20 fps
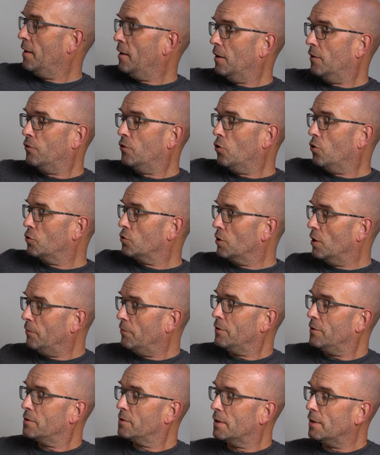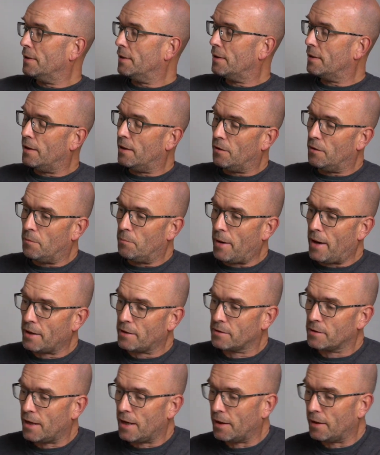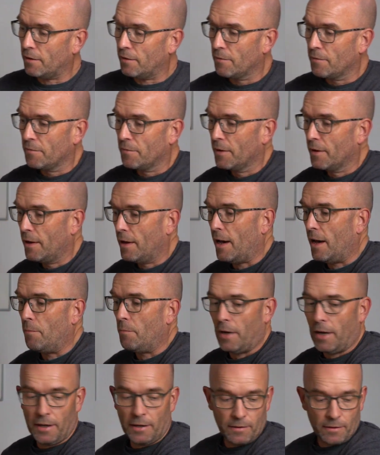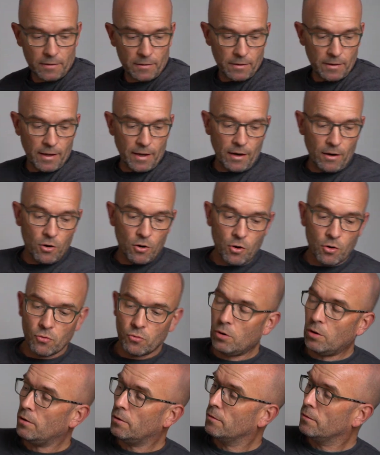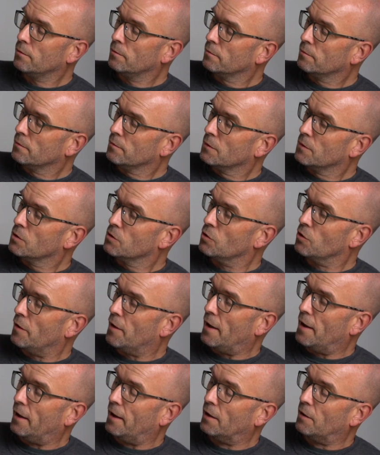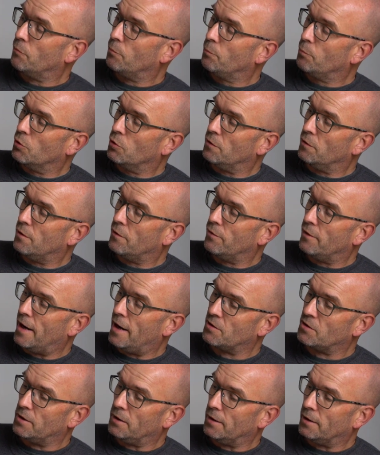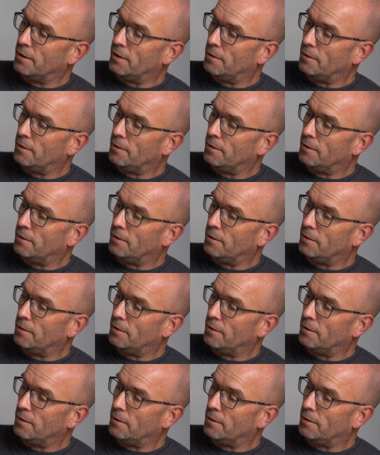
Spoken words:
of course, obviously, here on the back side, I made a hole so that I can put the flash in here.